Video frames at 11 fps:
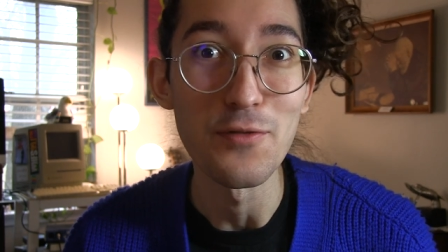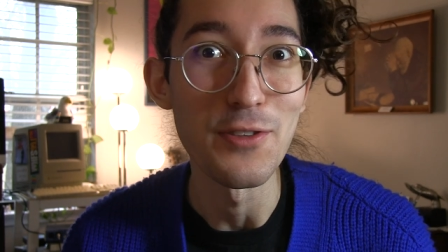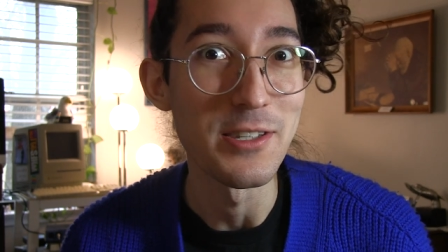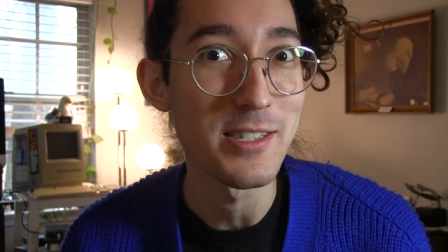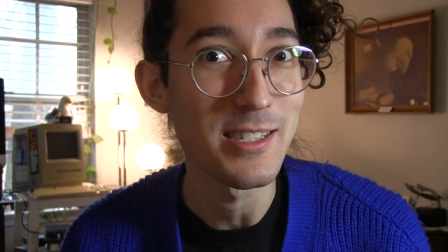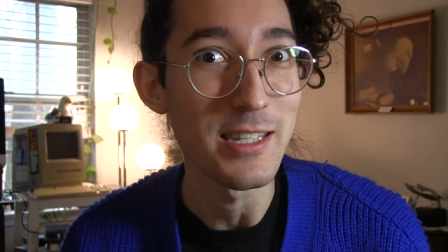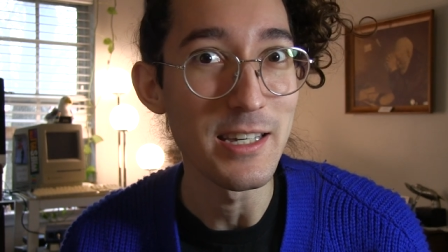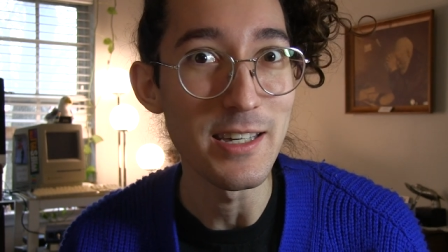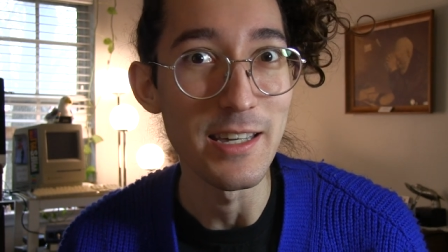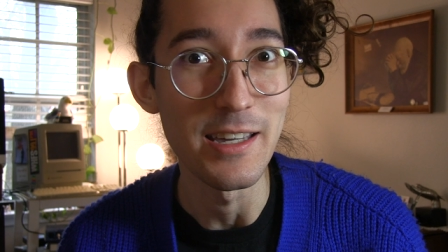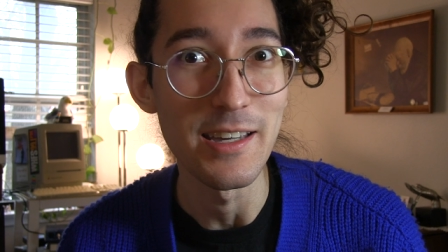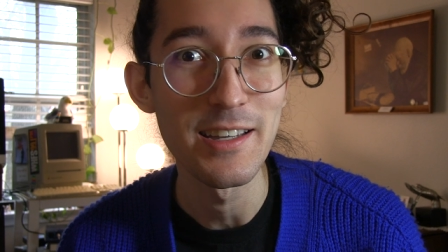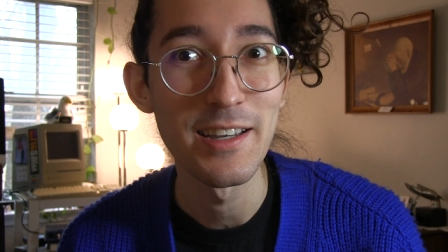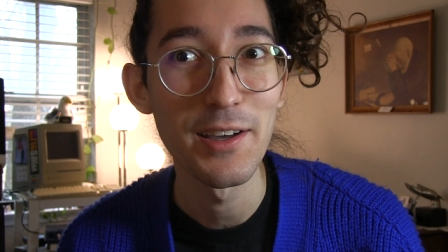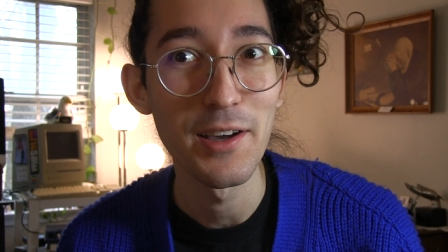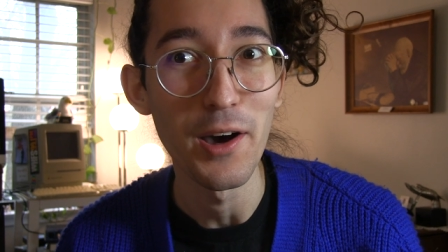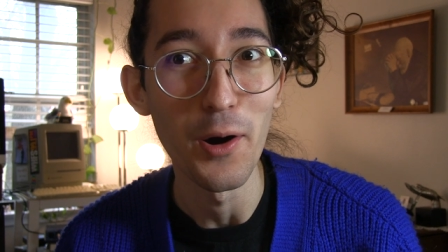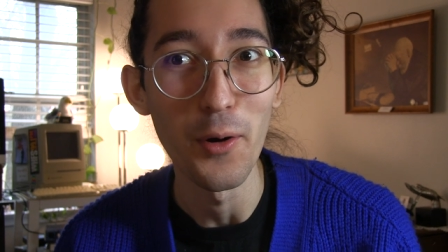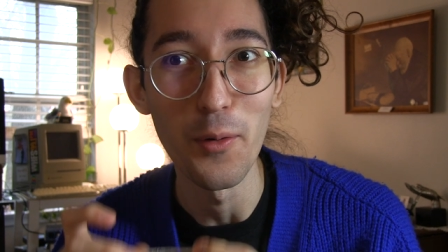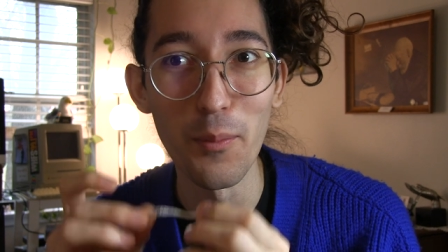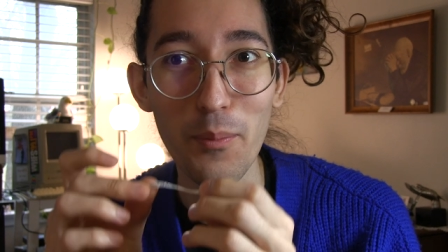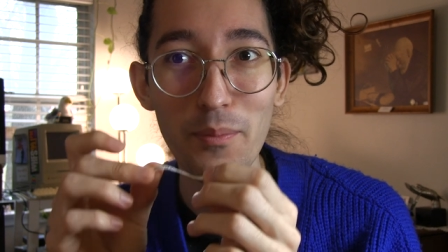of the sea.
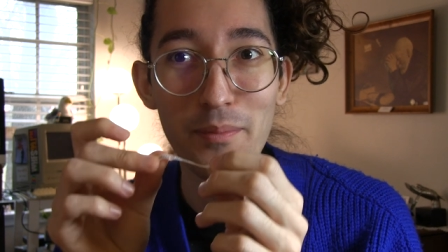Oh.